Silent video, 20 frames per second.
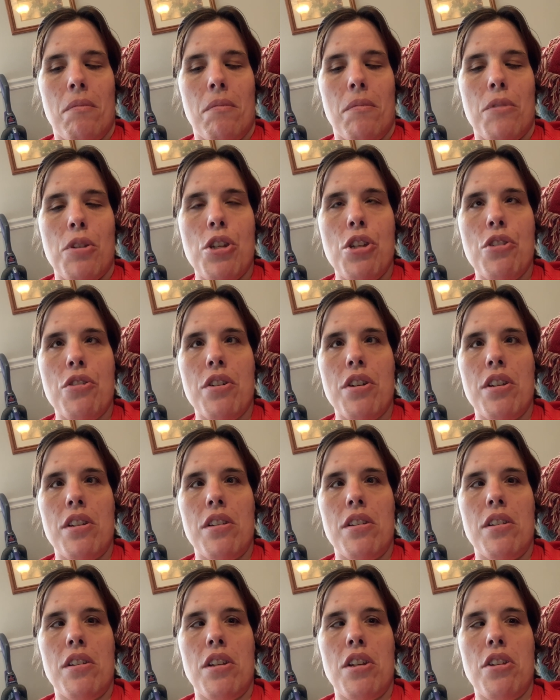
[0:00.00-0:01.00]
You
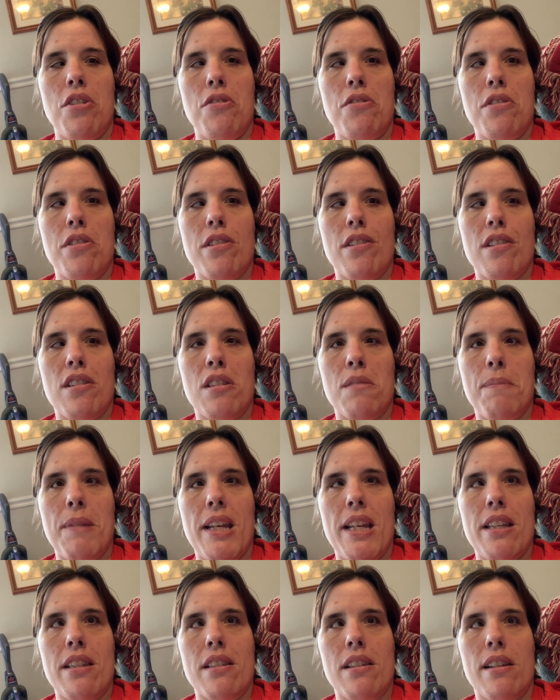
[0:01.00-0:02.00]
can use the
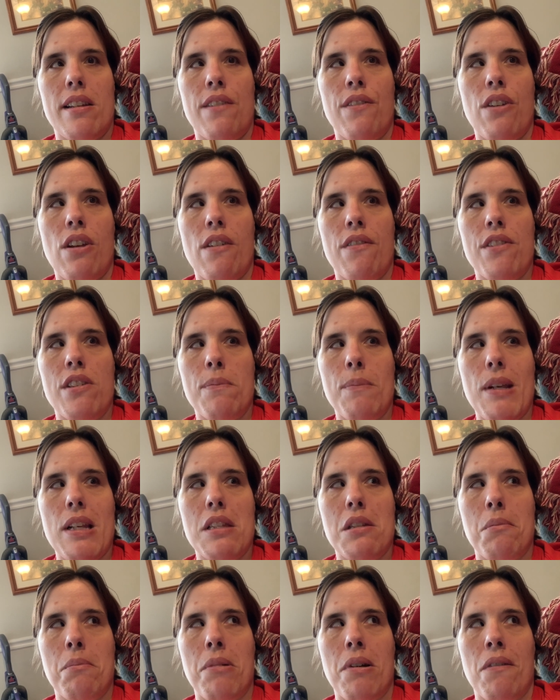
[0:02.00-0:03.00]
space, if you have
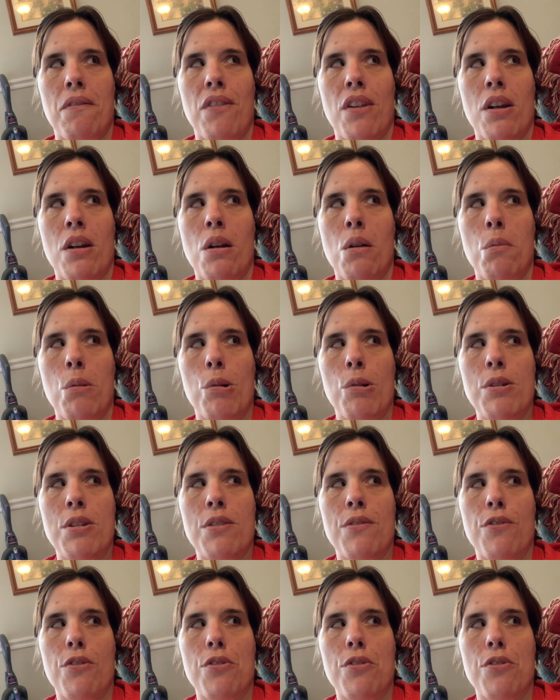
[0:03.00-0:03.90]
space above the cupboards for